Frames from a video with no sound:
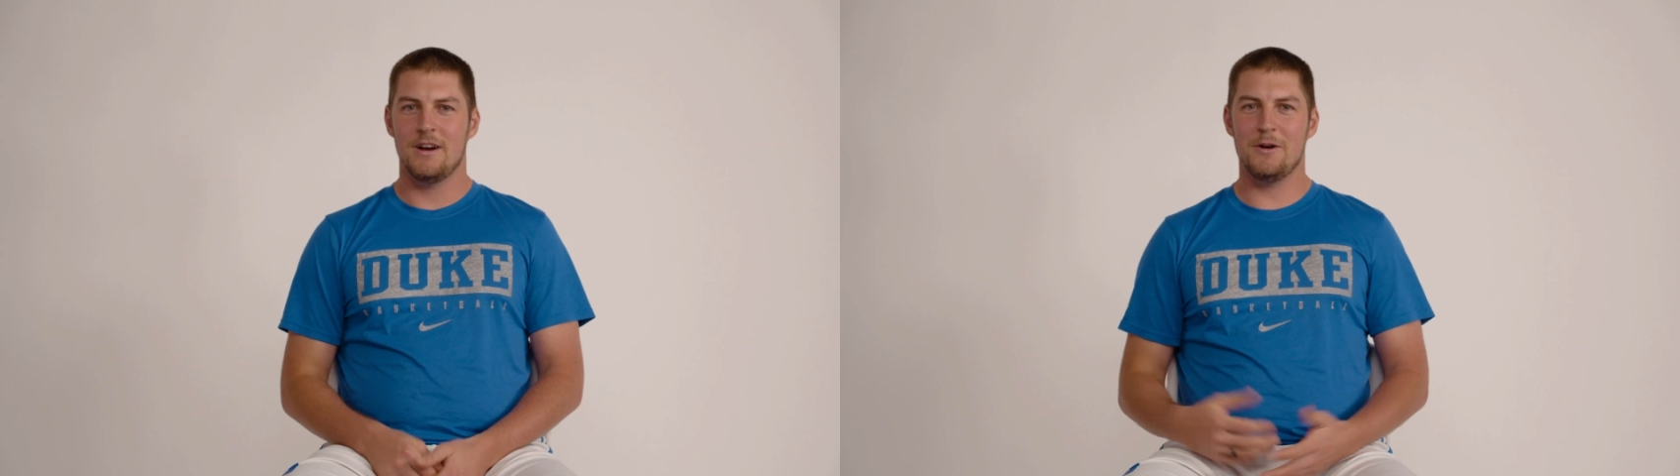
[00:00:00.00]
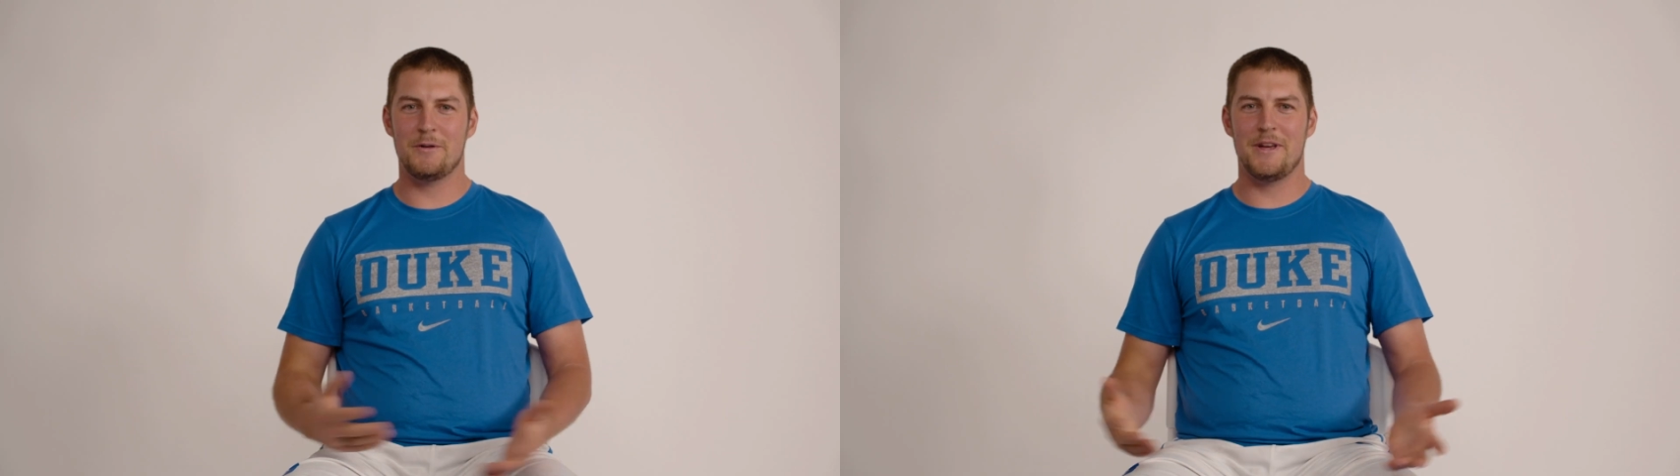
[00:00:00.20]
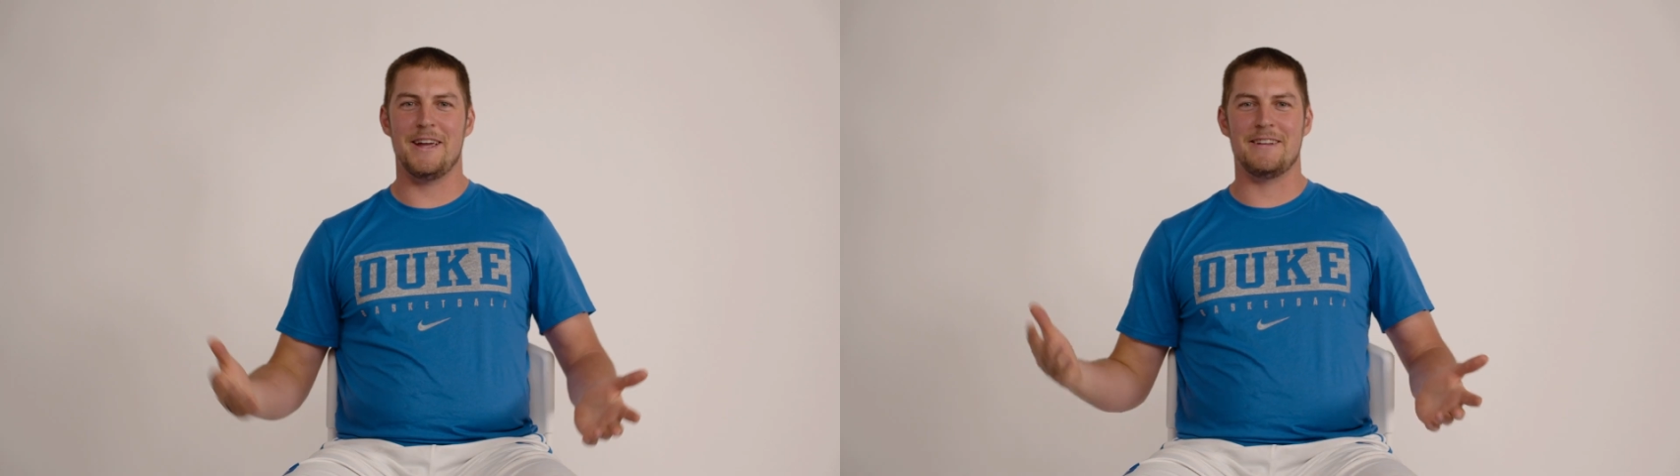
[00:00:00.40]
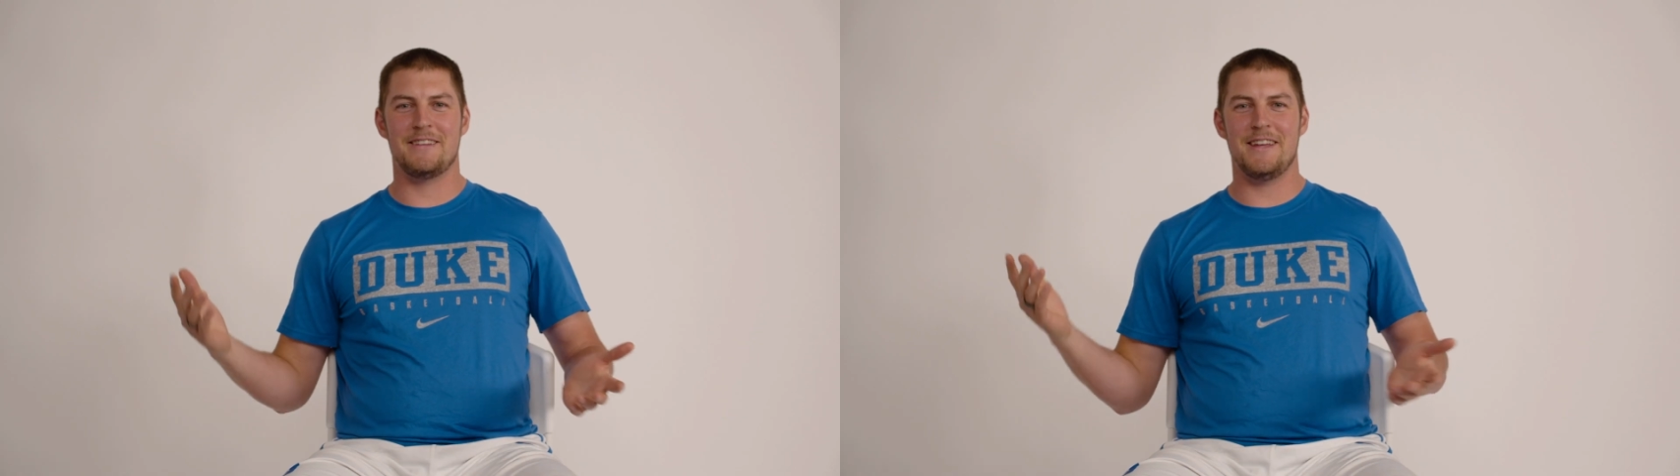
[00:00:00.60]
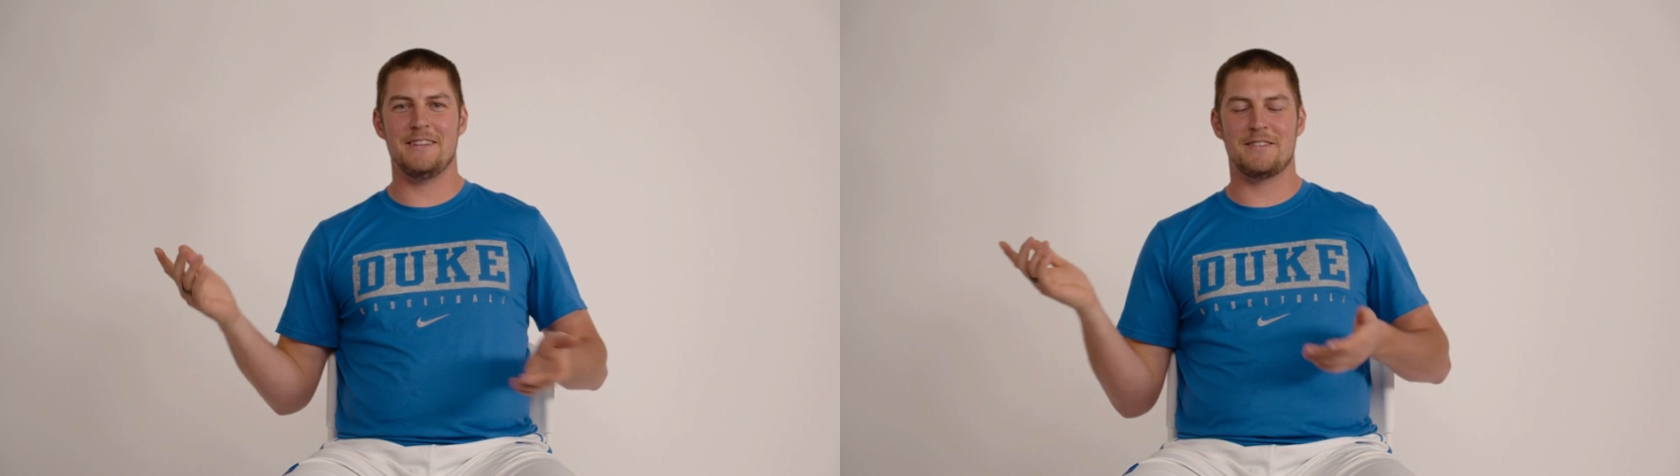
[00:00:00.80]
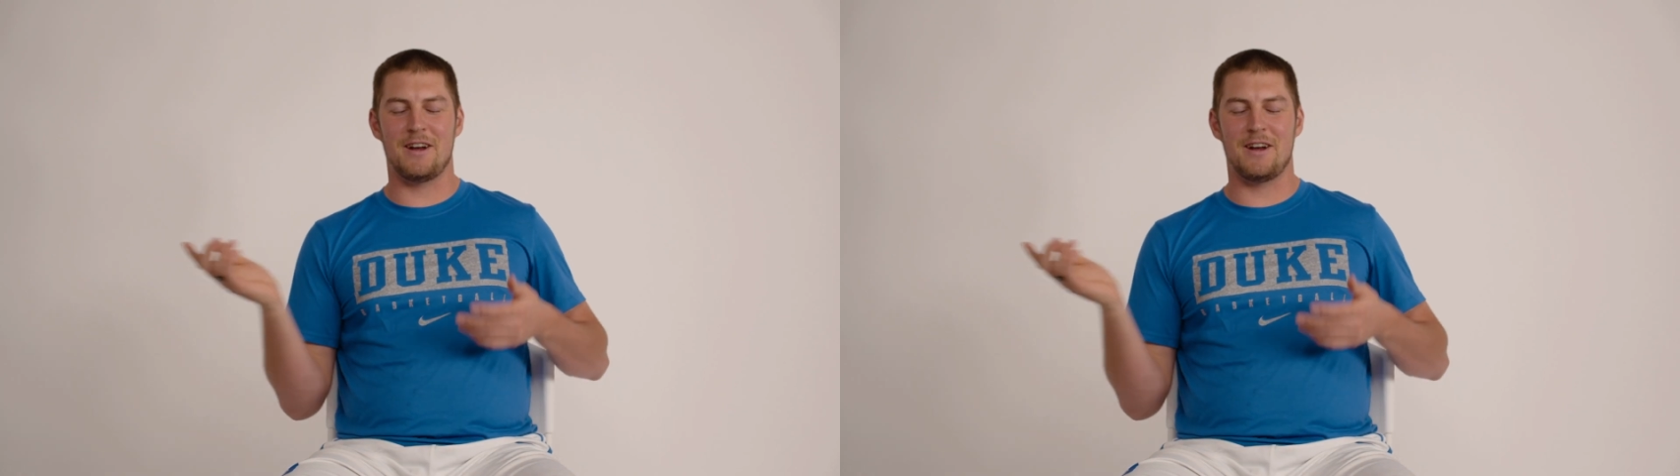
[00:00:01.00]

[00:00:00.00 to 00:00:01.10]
Okay, today's